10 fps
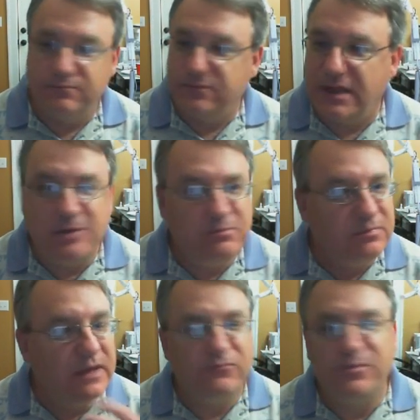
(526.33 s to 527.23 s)
Keep
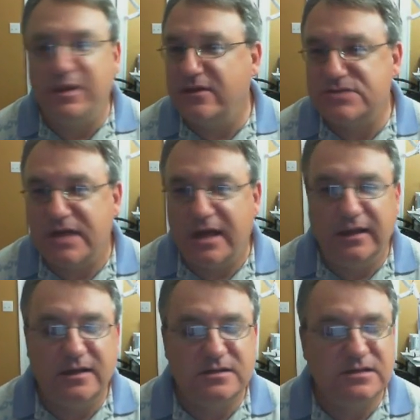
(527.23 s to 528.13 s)
giving me those
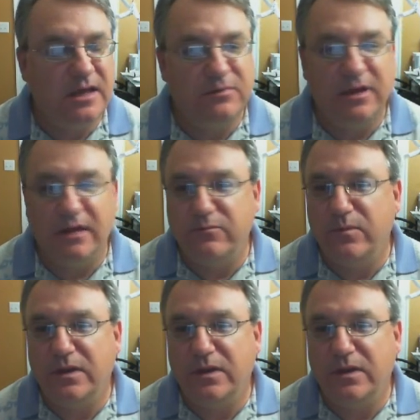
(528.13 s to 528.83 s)
ideas, keep giving